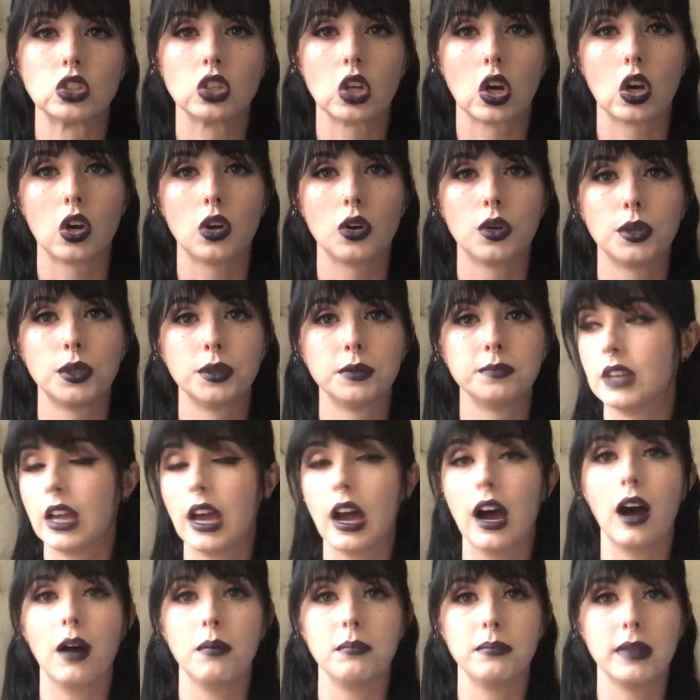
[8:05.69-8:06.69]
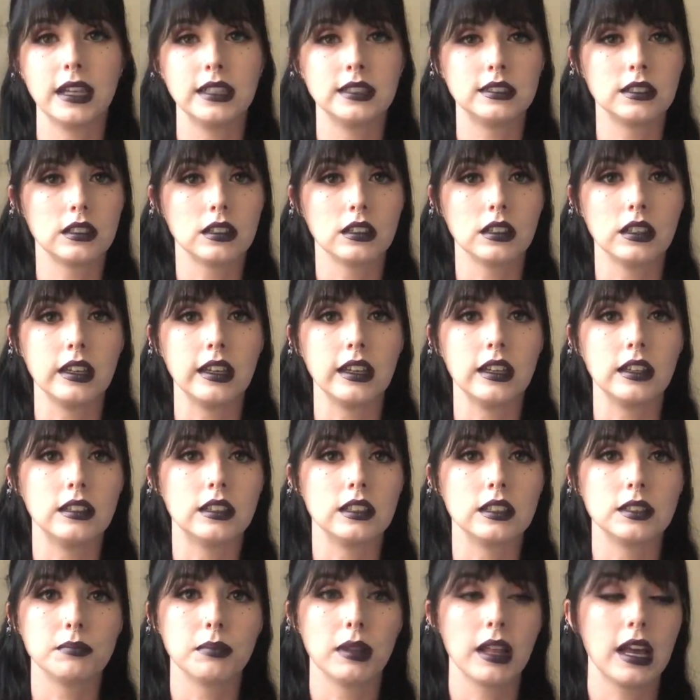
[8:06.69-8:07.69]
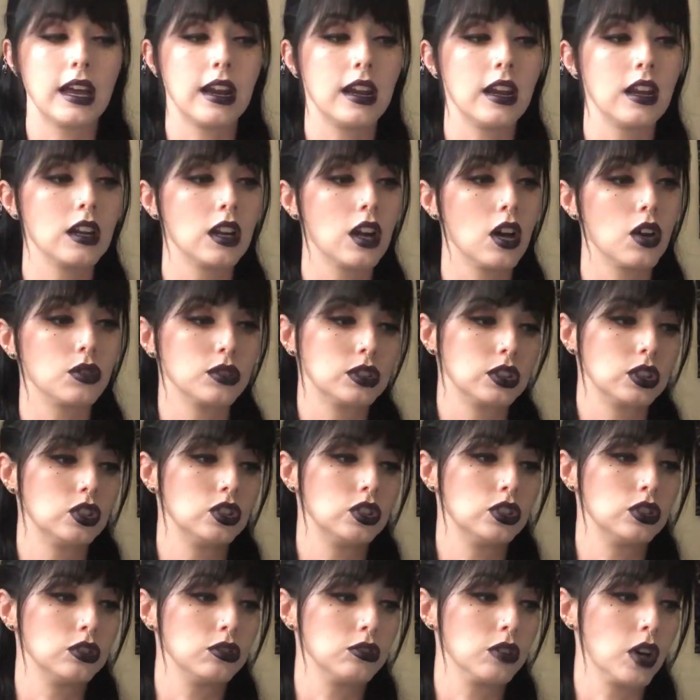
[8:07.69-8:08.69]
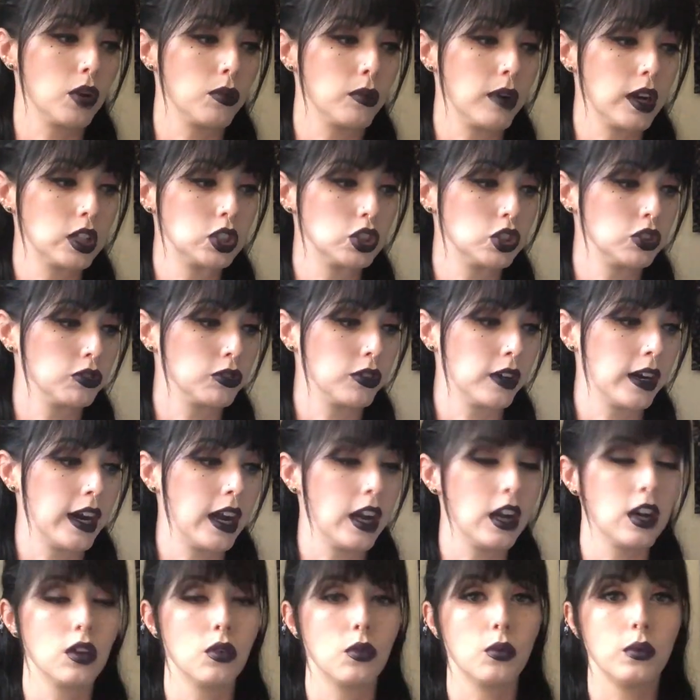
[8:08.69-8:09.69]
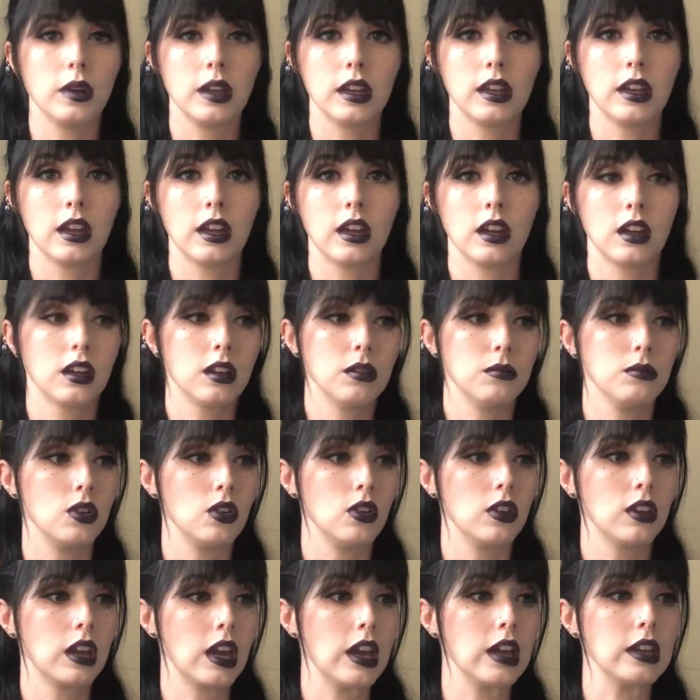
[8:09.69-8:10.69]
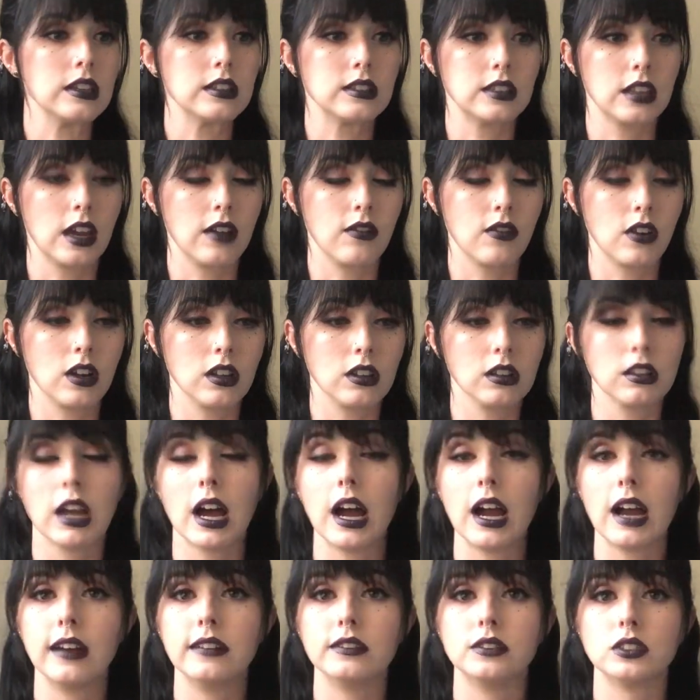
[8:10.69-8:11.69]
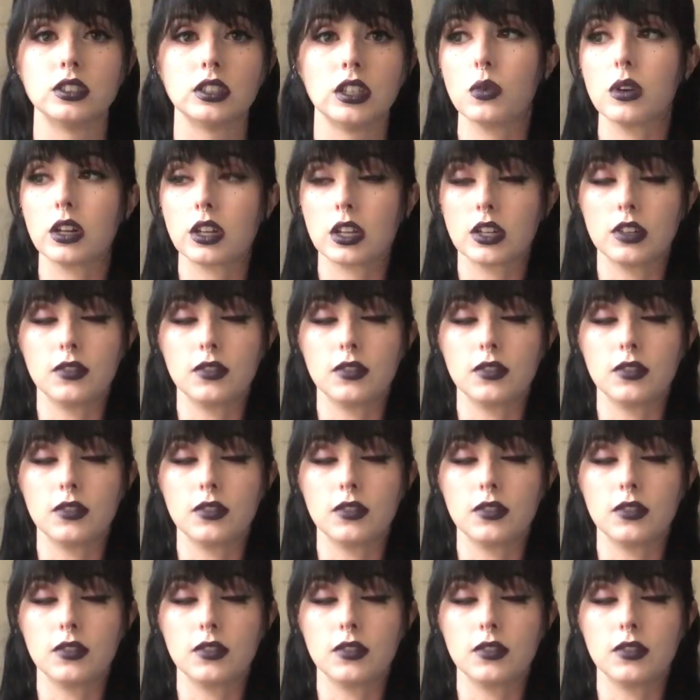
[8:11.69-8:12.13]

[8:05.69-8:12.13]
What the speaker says: So yeah, basically this planet goes into retrograde. We can't communicate to save our lives. We're